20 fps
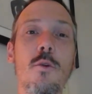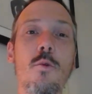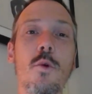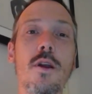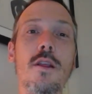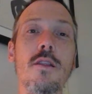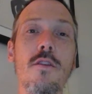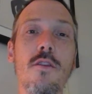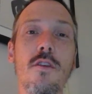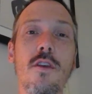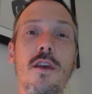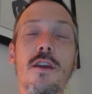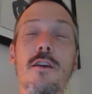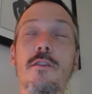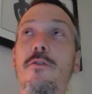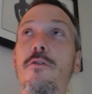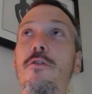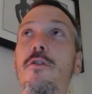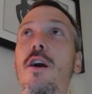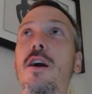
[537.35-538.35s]
Wednesday,
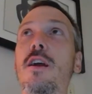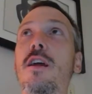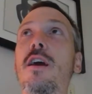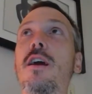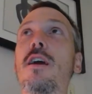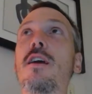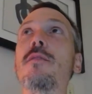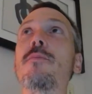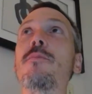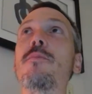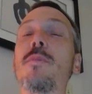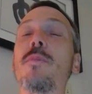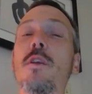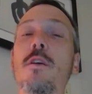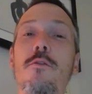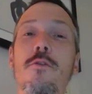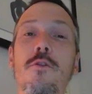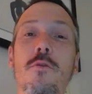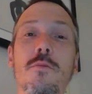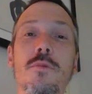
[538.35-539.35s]
and Friday
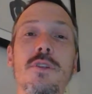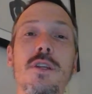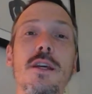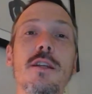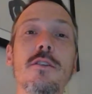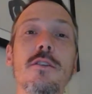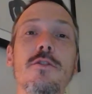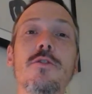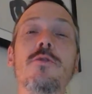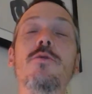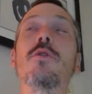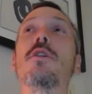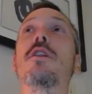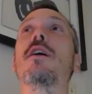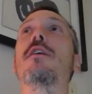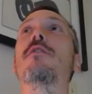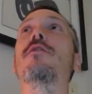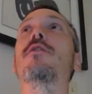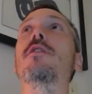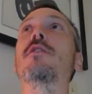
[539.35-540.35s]
from 10 to
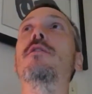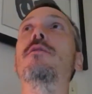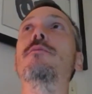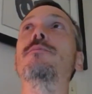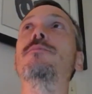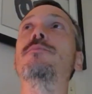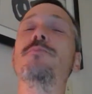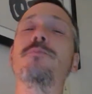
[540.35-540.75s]
11.